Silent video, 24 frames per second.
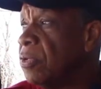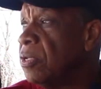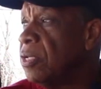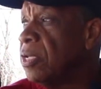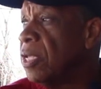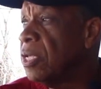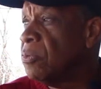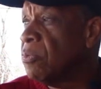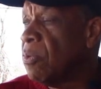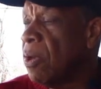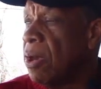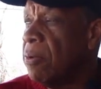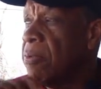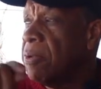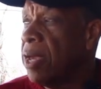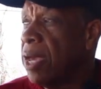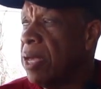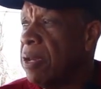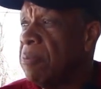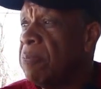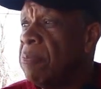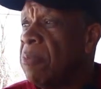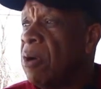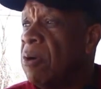That's why we
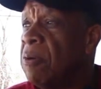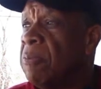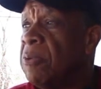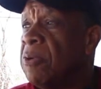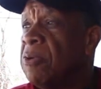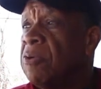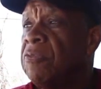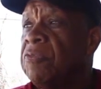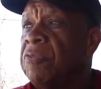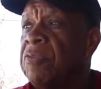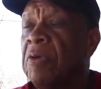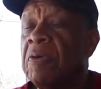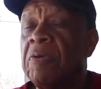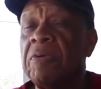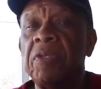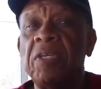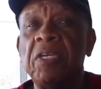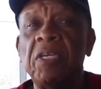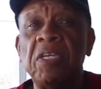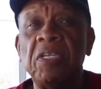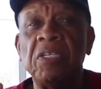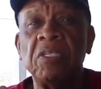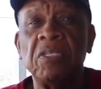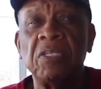got a mulberry tree on
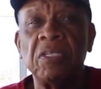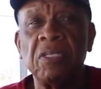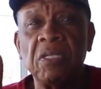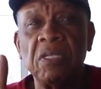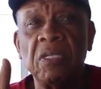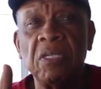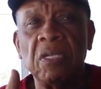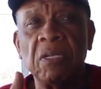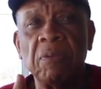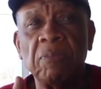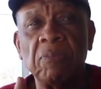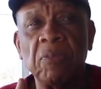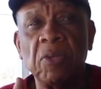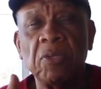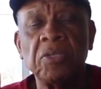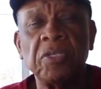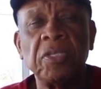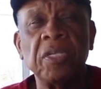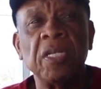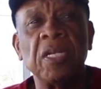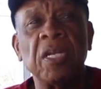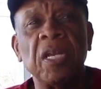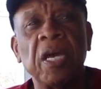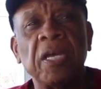each, most of
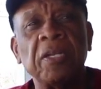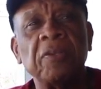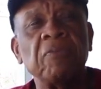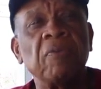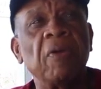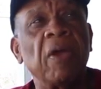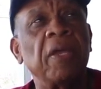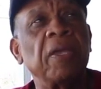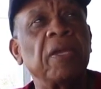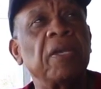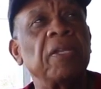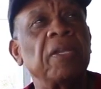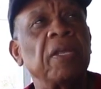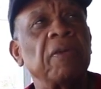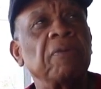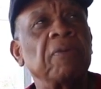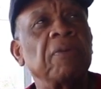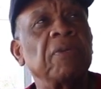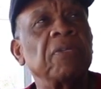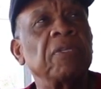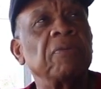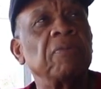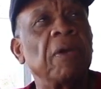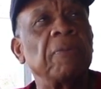these lots around here, because that
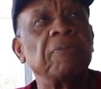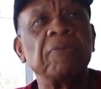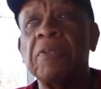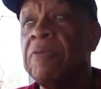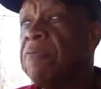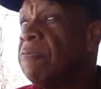represents.